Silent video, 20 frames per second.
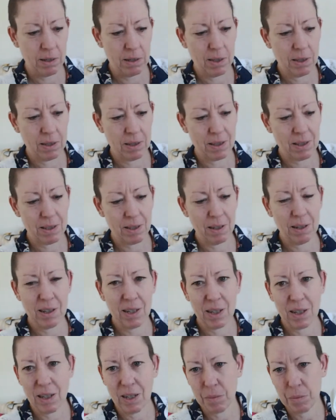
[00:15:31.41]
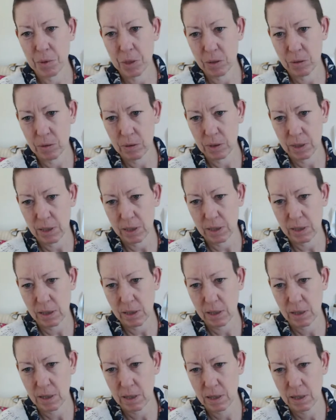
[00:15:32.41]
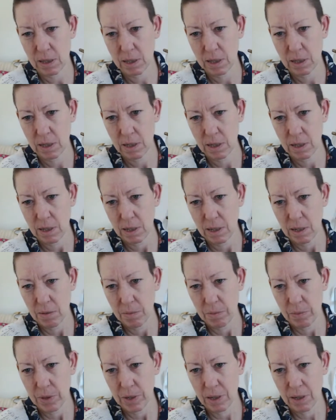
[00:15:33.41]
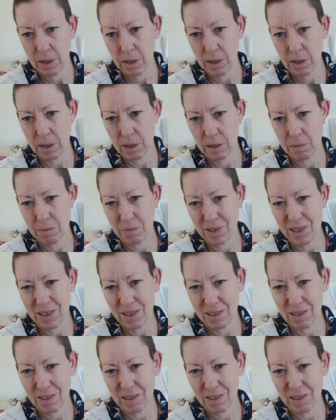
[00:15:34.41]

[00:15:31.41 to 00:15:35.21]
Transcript: It's slightly molded. But I